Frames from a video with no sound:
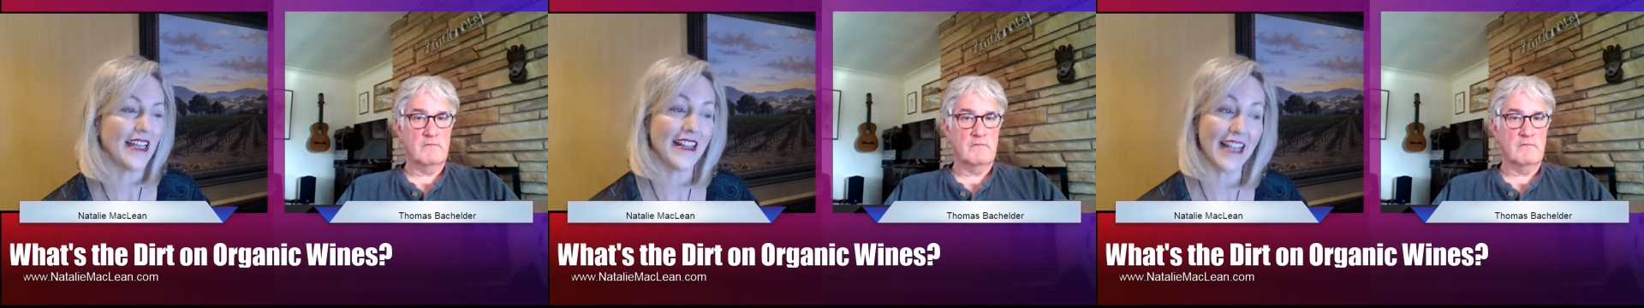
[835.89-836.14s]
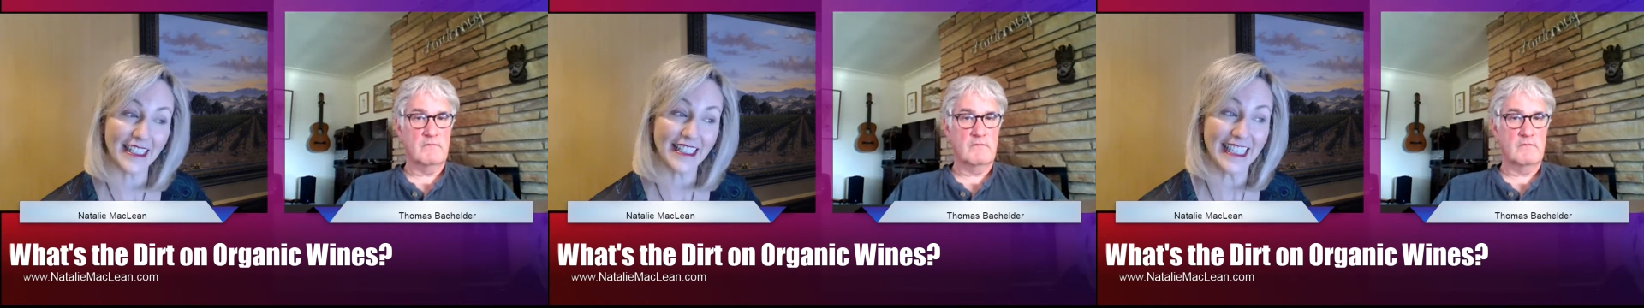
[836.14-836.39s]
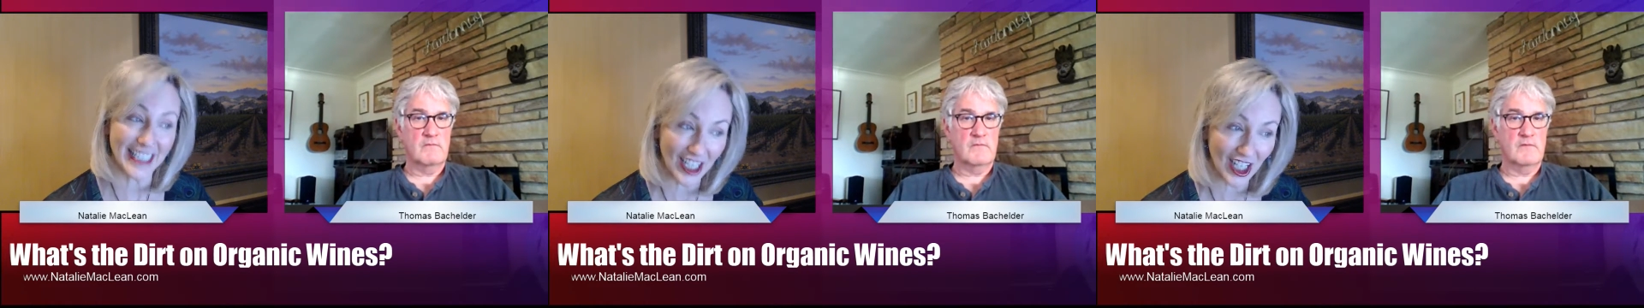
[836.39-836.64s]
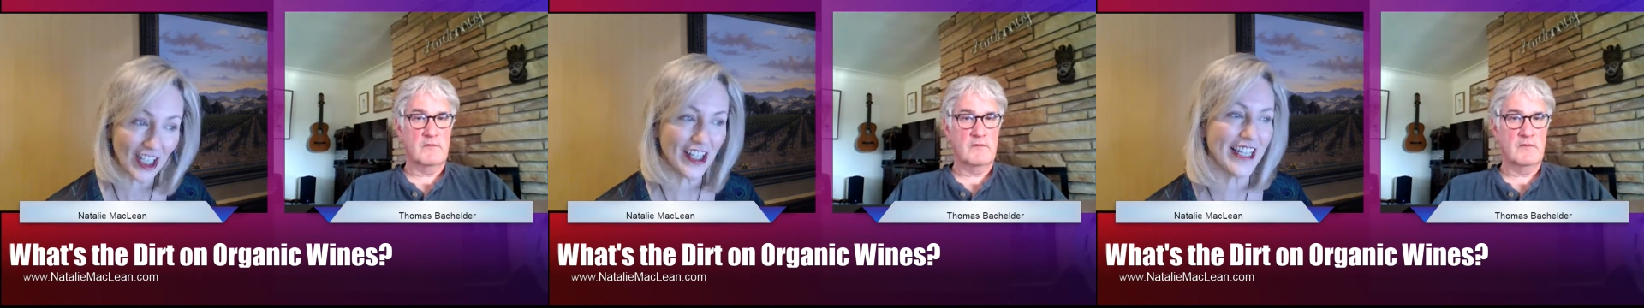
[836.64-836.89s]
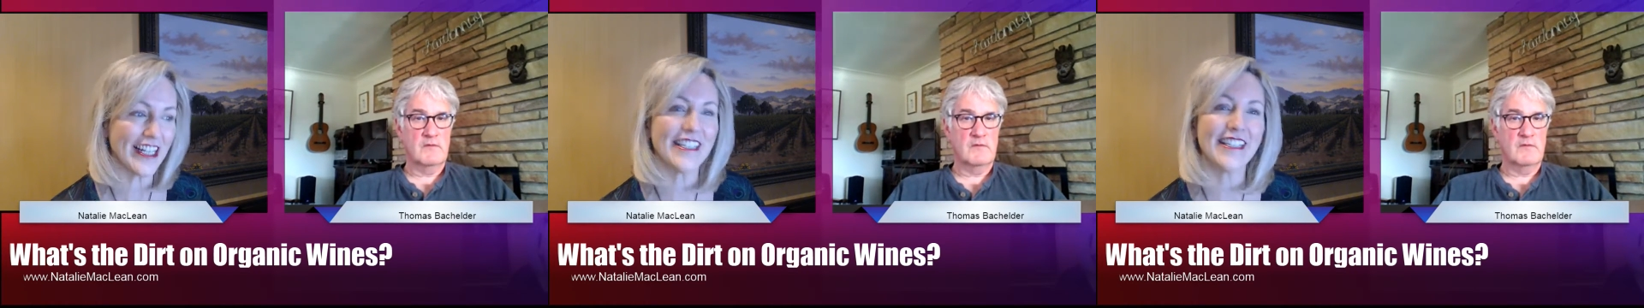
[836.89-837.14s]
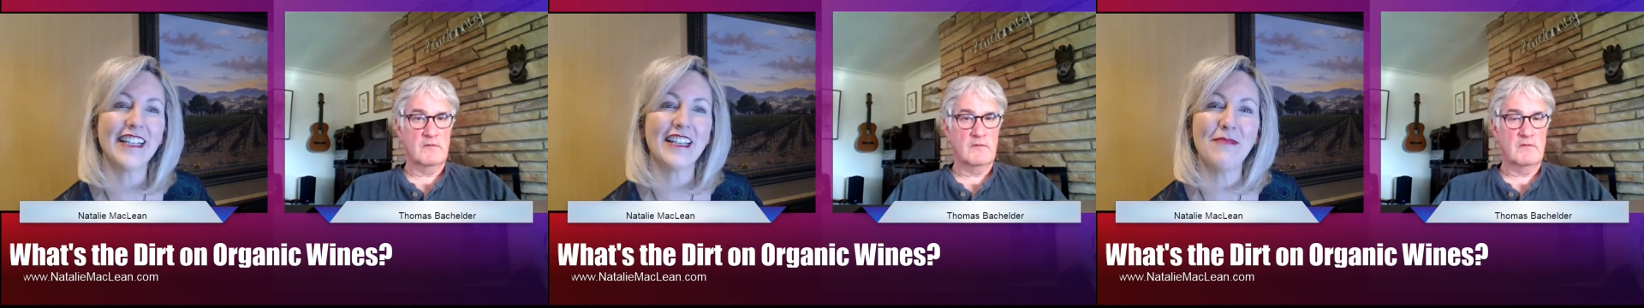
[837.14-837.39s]
Speaker 1: that guitar that I
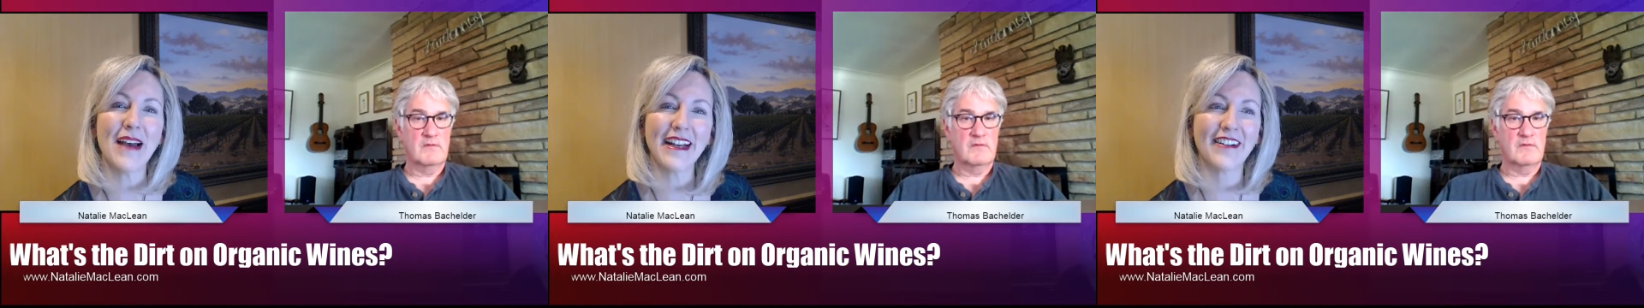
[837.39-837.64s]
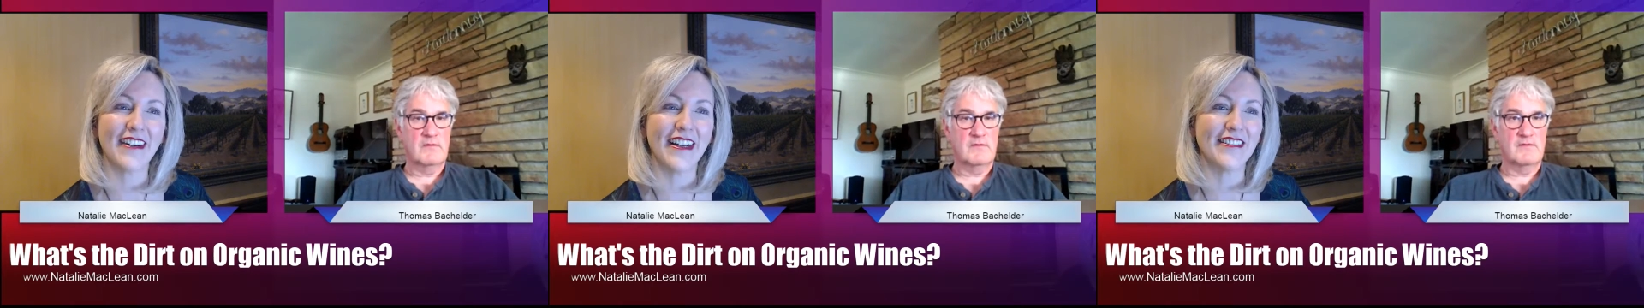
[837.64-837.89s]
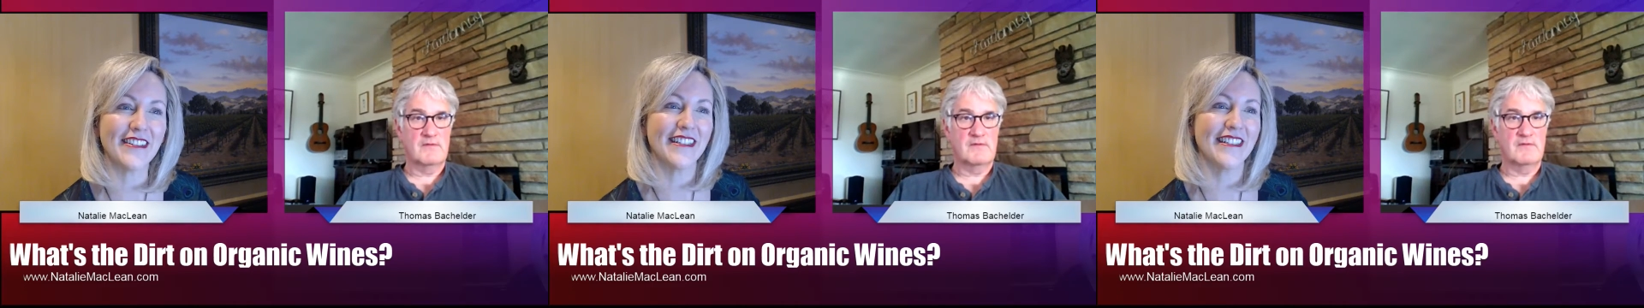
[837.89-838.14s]
see in the background?